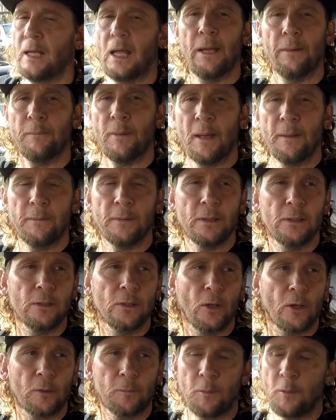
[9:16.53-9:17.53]
and maybe
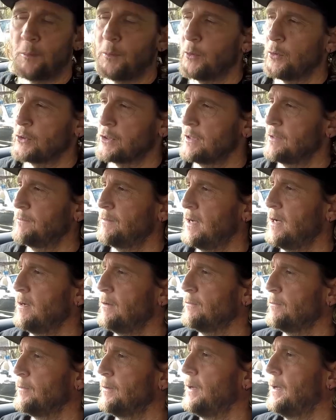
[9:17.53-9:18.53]
like a precaution valve.